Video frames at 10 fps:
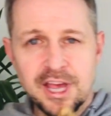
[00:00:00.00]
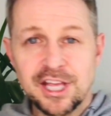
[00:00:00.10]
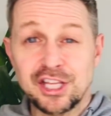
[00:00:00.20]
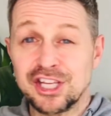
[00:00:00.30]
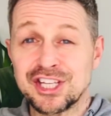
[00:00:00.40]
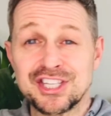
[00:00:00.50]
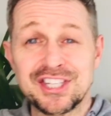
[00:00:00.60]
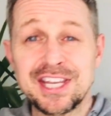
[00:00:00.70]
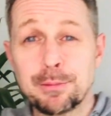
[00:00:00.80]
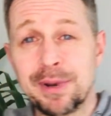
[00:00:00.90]
and you can
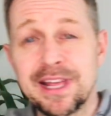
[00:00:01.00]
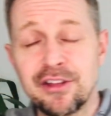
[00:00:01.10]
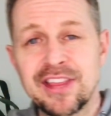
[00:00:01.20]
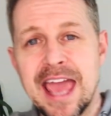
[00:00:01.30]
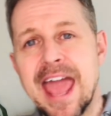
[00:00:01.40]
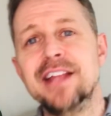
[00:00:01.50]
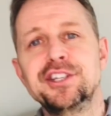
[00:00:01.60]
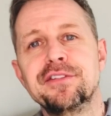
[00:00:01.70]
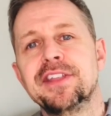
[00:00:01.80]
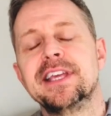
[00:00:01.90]
see you're playing on the edge
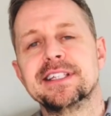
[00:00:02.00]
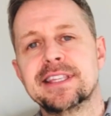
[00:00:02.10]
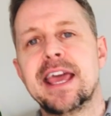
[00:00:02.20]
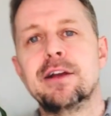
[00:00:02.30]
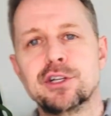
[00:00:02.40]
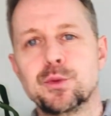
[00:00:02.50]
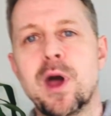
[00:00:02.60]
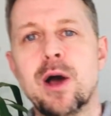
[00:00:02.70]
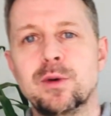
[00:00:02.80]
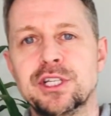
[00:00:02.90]
of things there as
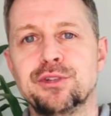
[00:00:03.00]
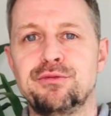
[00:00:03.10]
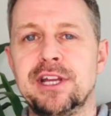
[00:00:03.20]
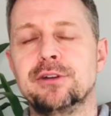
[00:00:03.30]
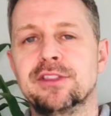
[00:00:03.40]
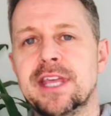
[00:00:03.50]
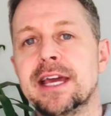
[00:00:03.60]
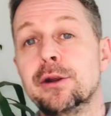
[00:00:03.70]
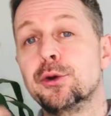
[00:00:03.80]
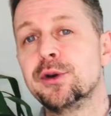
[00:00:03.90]
well, which is a really good thing.
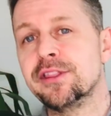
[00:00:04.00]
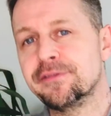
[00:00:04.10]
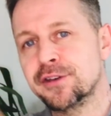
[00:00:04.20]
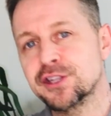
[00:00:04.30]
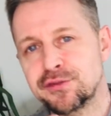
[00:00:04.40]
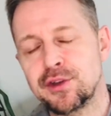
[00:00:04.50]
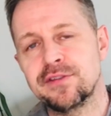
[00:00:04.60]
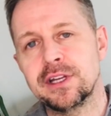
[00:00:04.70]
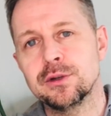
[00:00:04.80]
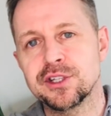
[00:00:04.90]
And I know in the first few
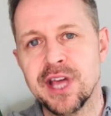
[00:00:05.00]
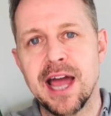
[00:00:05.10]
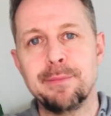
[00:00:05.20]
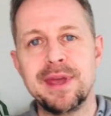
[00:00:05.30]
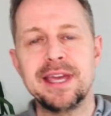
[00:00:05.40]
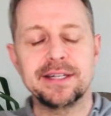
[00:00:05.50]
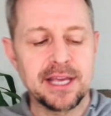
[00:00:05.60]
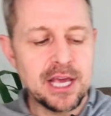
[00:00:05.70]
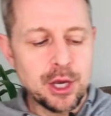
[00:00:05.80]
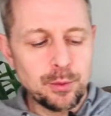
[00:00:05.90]
videos that I made
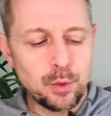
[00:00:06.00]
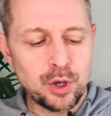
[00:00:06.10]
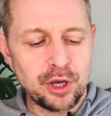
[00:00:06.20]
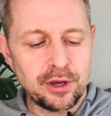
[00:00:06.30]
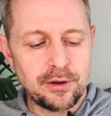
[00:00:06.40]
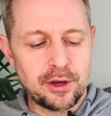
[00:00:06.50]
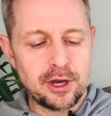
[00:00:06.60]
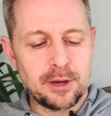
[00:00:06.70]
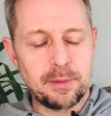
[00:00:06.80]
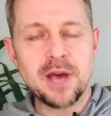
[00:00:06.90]

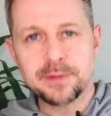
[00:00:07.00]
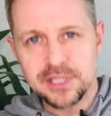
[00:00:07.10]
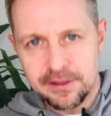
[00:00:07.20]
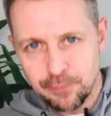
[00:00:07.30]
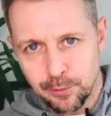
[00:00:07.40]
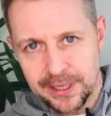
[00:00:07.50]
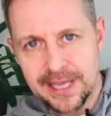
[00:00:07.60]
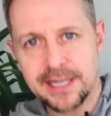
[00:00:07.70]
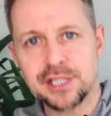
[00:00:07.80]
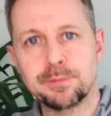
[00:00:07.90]
were purposely for
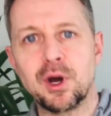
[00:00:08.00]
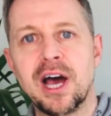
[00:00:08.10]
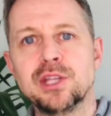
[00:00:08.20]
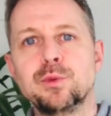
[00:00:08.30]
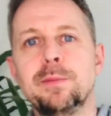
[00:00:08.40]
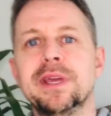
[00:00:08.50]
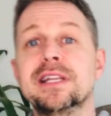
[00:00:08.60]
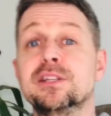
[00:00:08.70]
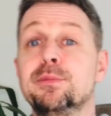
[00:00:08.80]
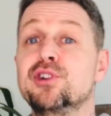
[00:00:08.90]
beginners, but as we
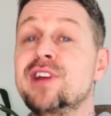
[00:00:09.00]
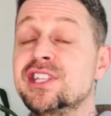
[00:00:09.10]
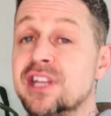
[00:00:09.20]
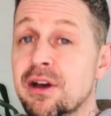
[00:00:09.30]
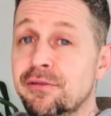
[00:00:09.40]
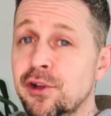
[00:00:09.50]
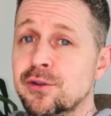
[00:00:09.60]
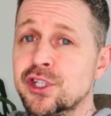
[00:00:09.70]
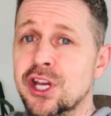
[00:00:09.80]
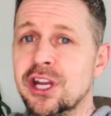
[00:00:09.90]
begin to progress on our
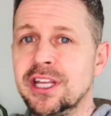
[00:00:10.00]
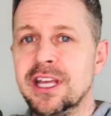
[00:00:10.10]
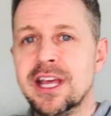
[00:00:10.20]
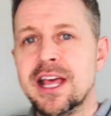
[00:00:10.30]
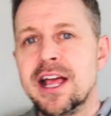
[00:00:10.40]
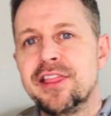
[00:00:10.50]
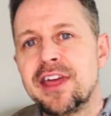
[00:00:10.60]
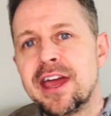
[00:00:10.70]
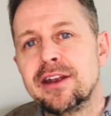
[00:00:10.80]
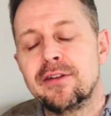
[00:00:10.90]
flute journey,
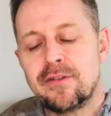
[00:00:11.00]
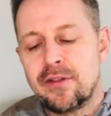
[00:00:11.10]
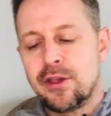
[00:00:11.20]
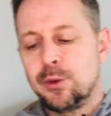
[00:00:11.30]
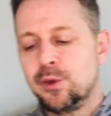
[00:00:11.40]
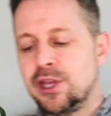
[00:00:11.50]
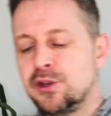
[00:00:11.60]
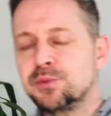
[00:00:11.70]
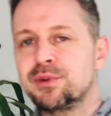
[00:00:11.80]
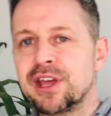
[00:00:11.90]
then we
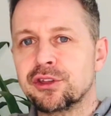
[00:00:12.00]
use breath